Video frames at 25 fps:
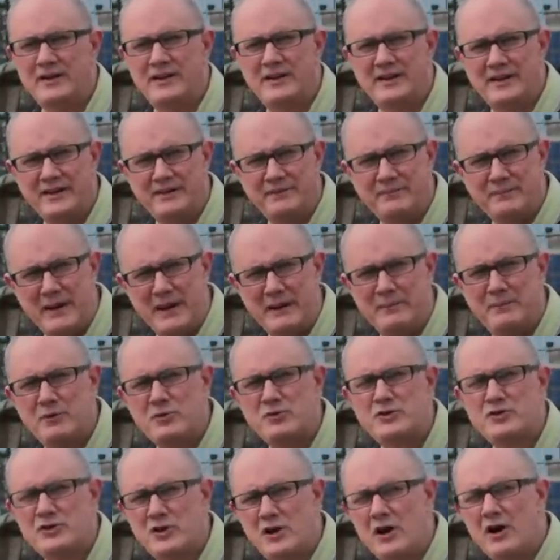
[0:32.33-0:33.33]
The
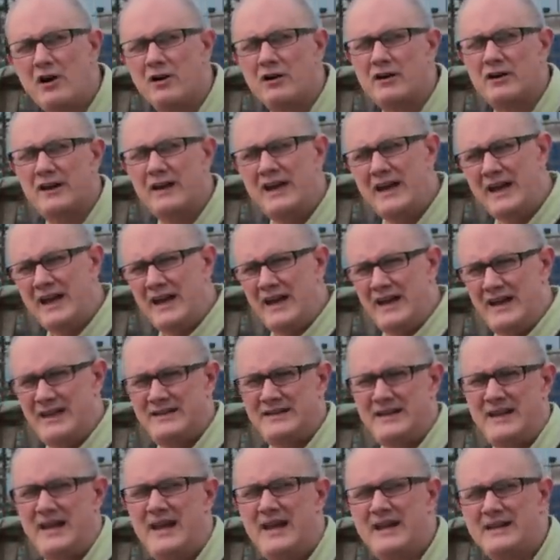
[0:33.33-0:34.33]
bamboo stalk
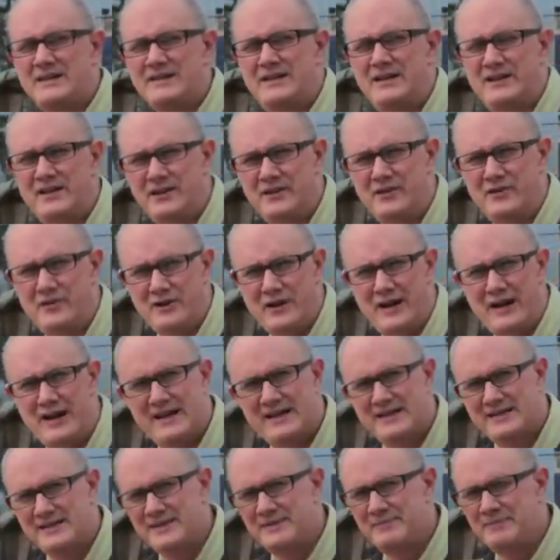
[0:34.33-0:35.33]
is actually a
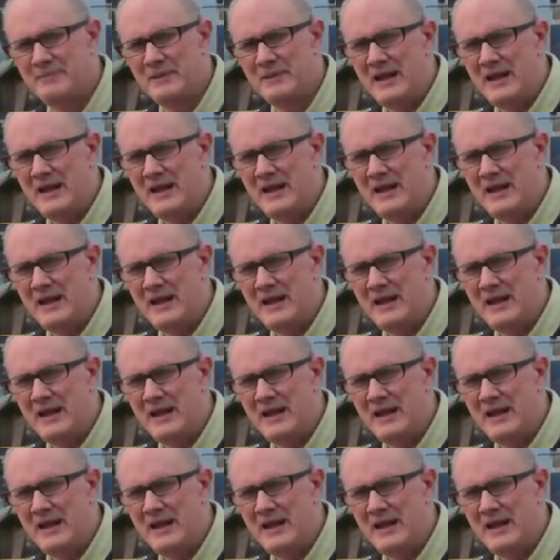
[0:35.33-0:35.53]
grass.